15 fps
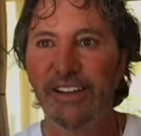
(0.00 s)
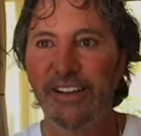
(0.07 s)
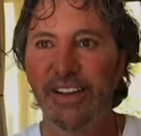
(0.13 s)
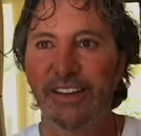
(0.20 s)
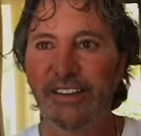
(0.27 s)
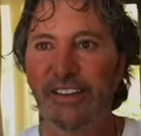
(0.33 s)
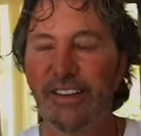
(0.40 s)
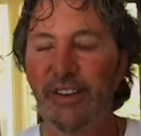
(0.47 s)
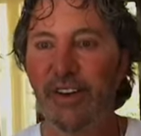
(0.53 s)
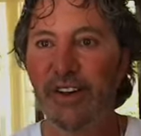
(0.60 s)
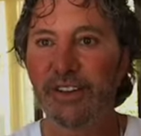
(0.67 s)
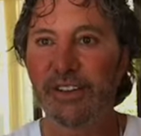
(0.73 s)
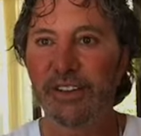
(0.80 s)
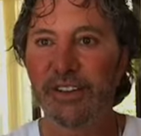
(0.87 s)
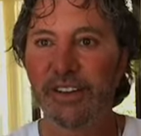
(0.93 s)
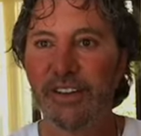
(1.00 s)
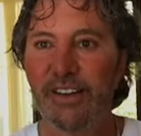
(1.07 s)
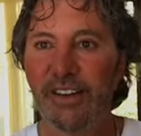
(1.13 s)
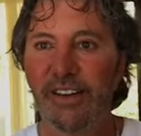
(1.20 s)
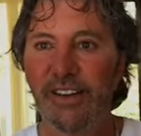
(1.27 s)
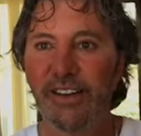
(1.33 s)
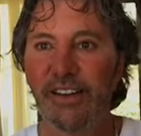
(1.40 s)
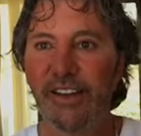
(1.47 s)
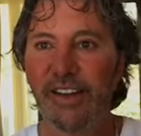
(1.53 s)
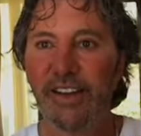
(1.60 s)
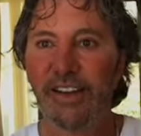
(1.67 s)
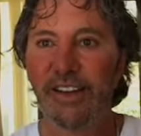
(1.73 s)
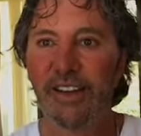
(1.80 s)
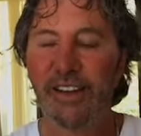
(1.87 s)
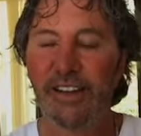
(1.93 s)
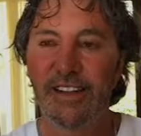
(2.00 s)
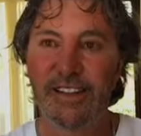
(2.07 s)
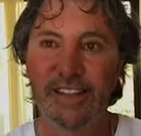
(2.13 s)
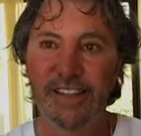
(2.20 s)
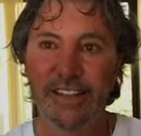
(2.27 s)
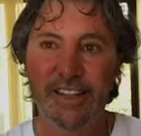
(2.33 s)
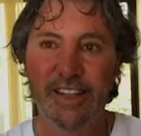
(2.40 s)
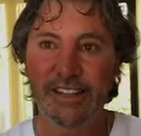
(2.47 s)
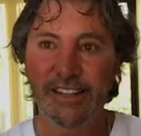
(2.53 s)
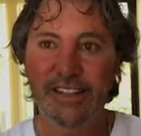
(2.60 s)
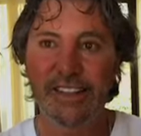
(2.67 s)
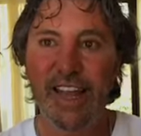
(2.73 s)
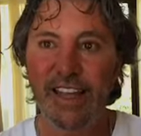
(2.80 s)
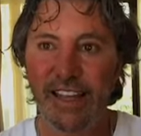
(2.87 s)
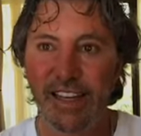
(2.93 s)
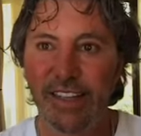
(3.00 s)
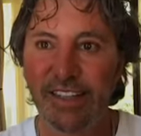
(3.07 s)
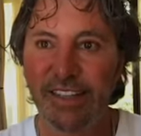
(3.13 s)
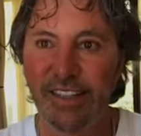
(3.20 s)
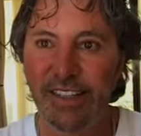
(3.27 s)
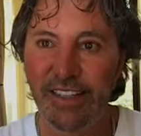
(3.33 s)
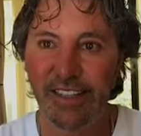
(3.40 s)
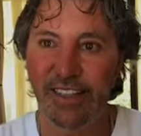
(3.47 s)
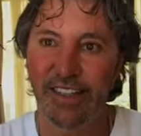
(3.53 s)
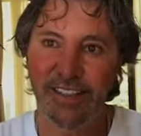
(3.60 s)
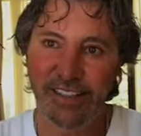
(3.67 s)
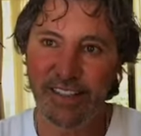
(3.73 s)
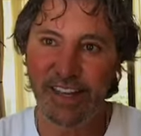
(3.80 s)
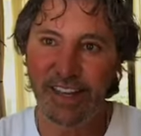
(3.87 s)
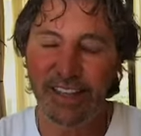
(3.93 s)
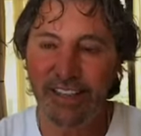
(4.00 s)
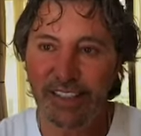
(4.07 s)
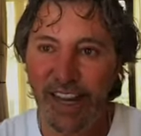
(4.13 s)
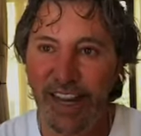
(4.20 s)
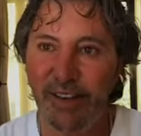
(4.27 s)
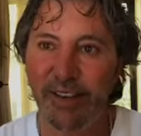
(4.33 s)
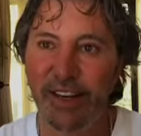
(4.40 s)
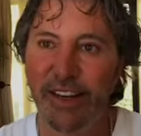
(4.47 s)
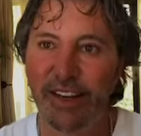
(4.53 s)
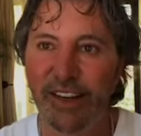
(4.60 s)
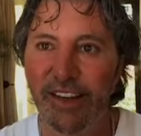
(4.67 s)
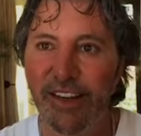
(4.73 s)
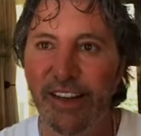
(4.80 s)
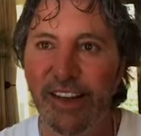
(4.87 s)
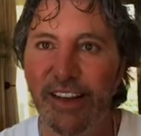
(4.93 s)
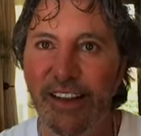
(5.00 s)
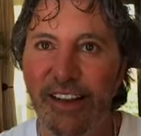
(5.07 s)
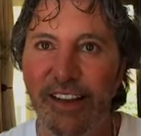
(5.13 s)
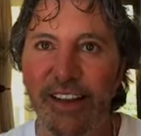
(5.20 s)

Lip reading: That's the altar. And this, that second is sacred, yeah?